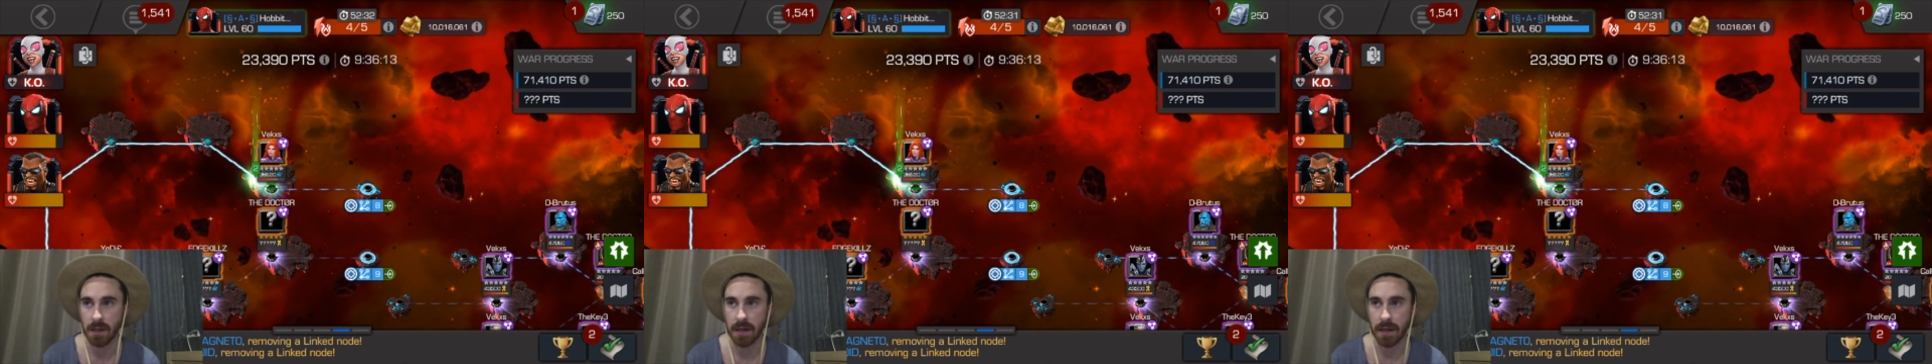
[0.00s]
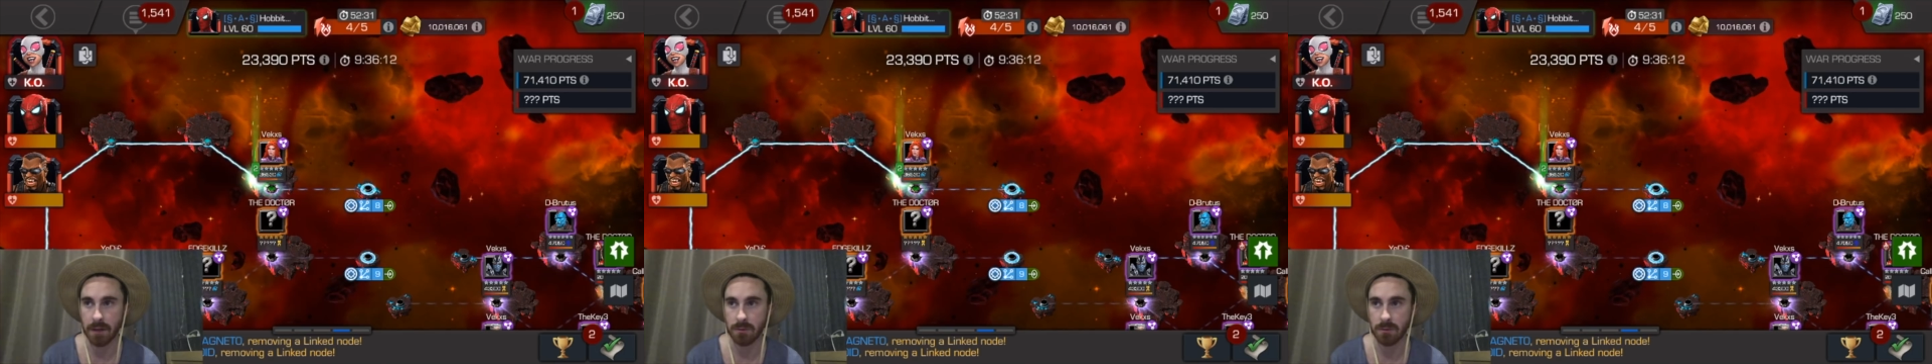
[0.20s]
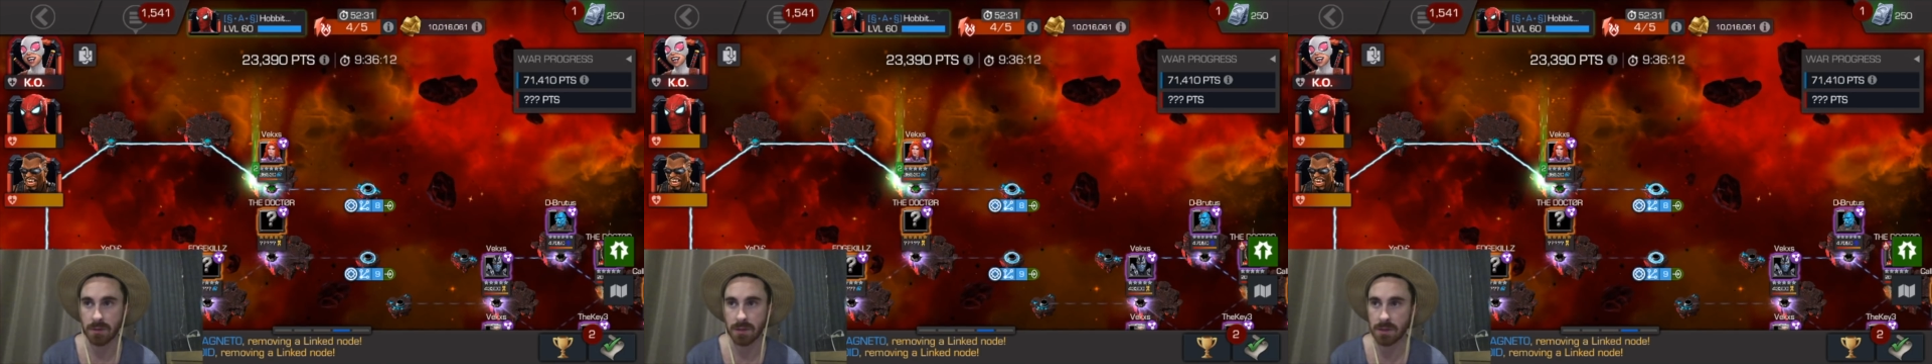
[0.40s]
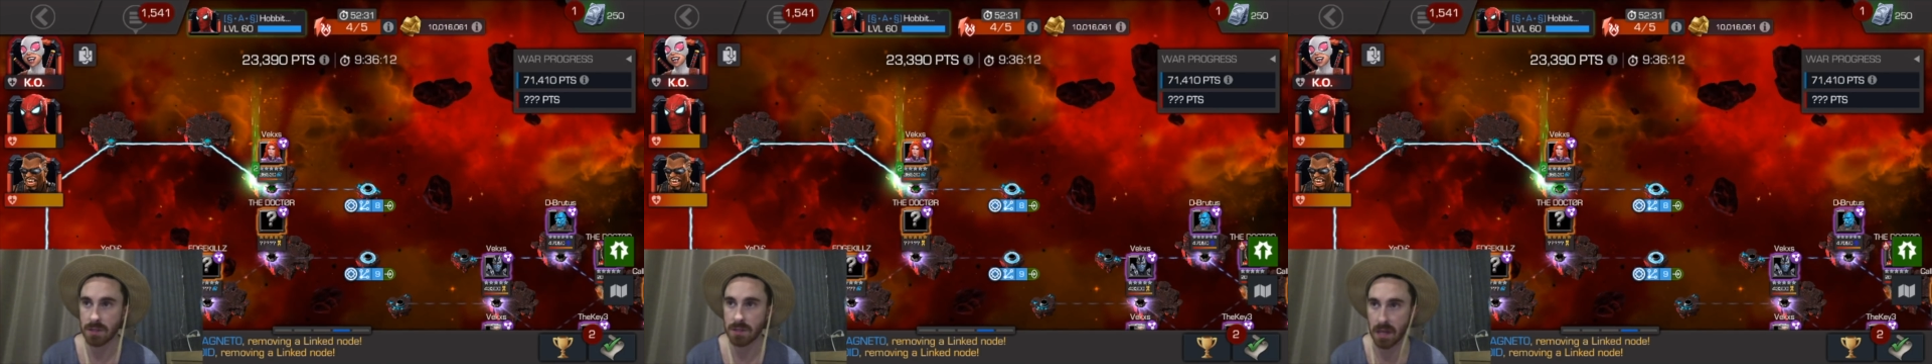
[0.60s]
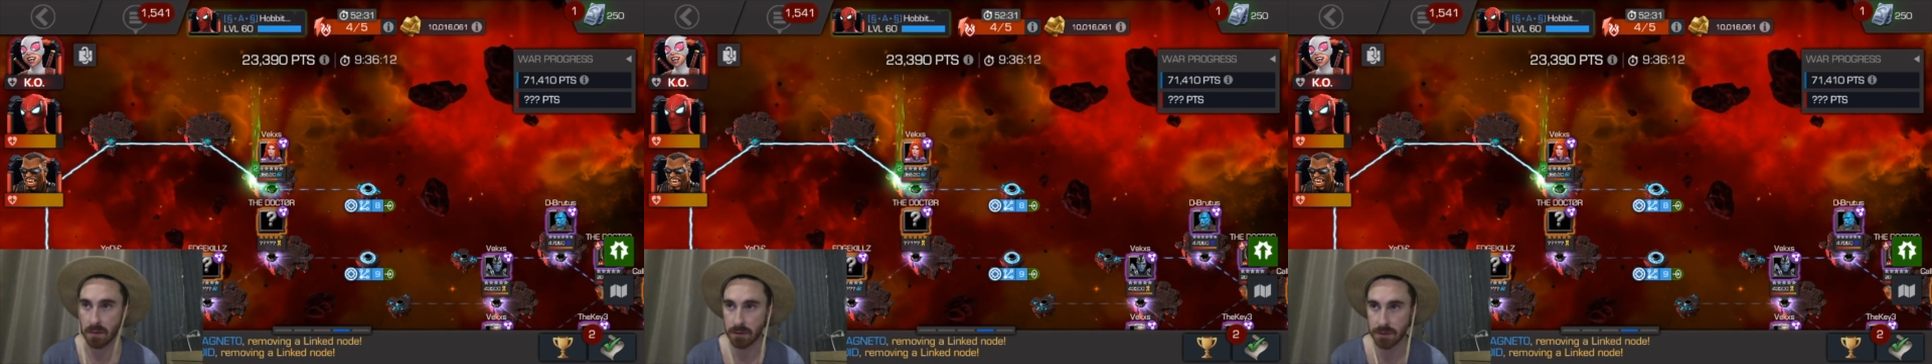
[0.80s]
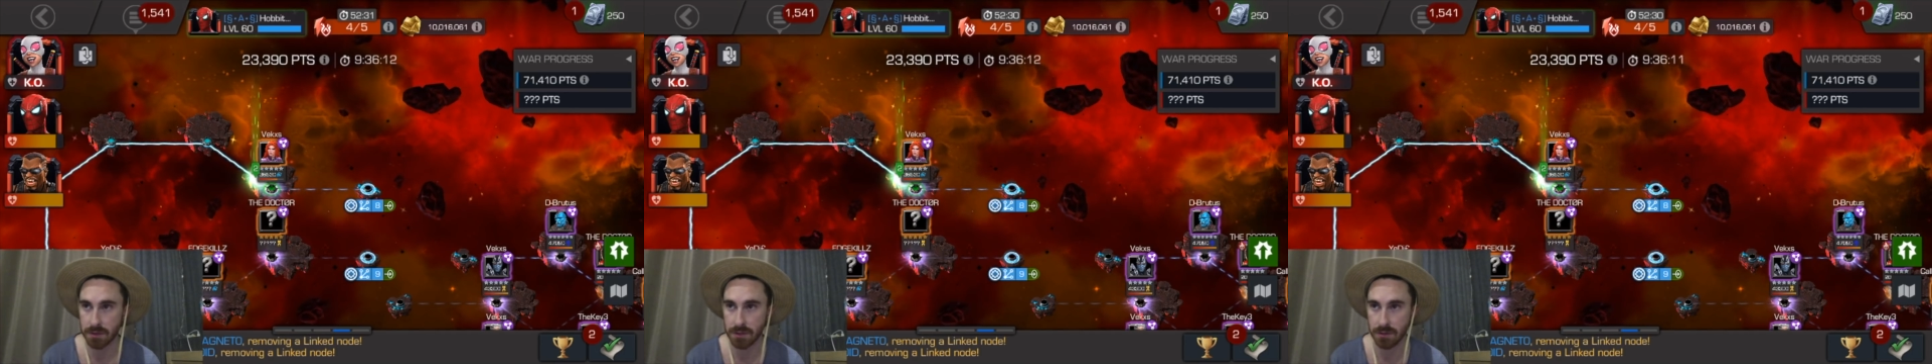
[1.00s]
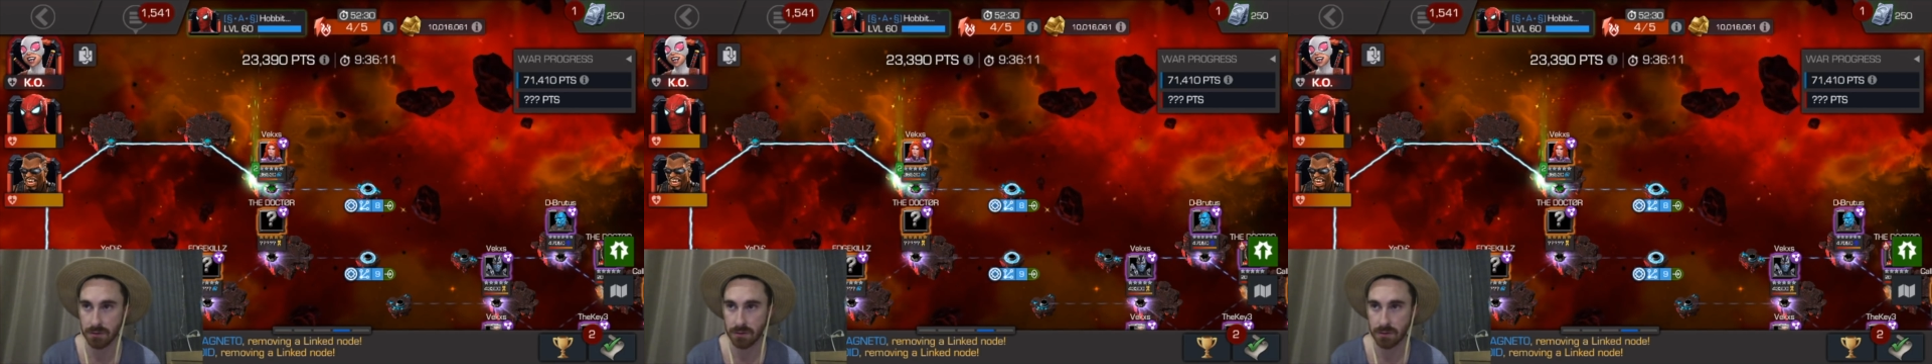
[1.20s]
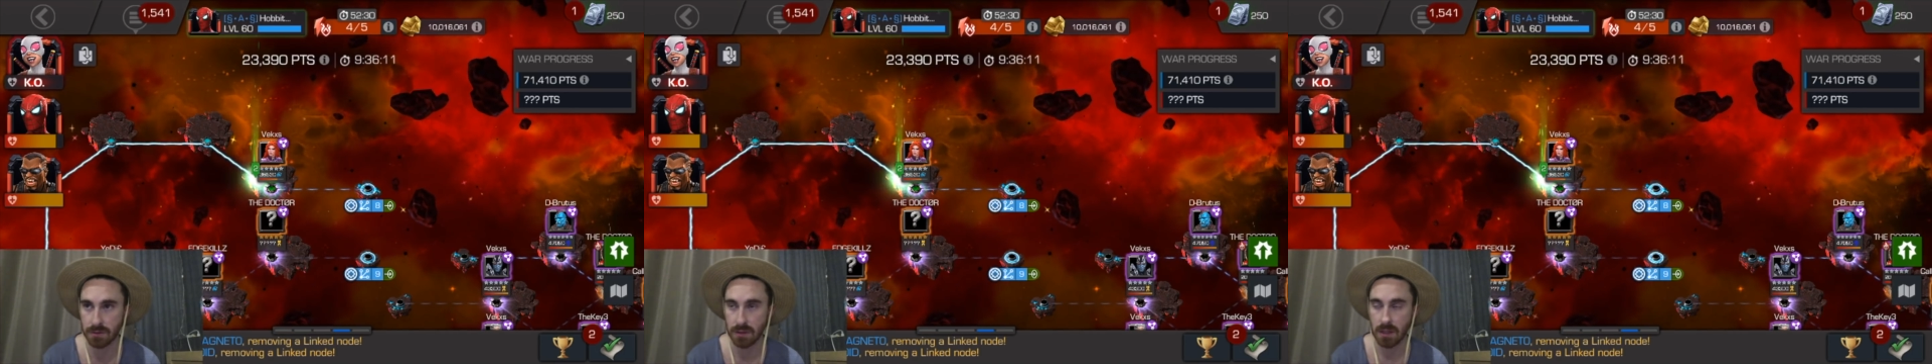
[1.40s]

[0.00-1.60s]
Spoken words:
and it was a Sabertooth,